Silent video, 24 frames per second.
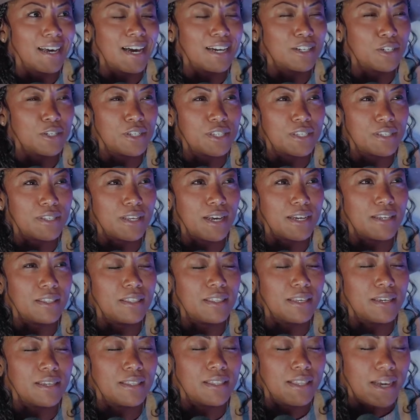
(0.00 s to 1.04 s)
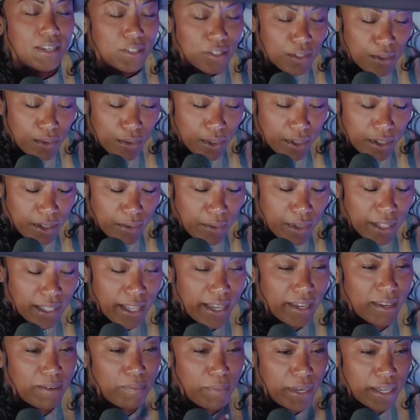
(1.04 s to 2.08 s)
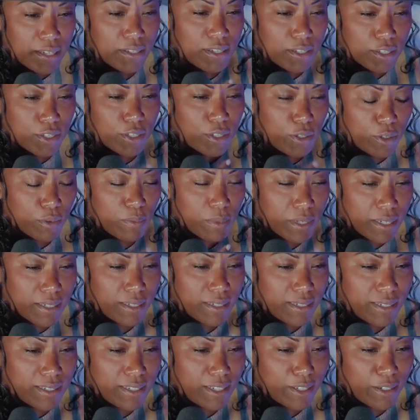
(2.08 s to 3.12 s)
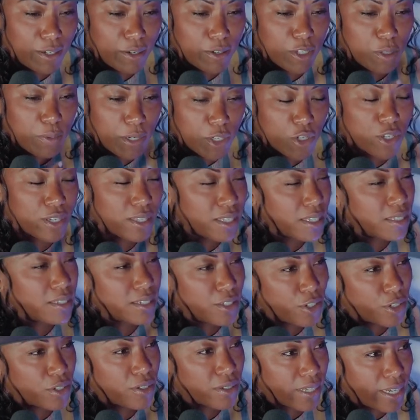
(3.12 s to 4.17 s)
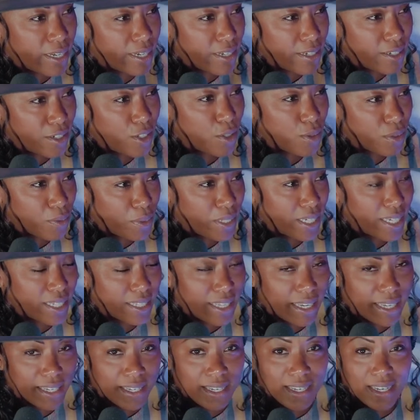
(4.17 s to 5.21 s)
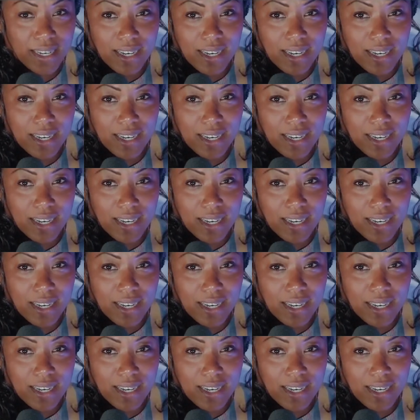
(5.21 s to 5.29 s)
I just I think that's really what like makes us human, you know, especially in the digital age when mm-hmm. we can mm-hmm. like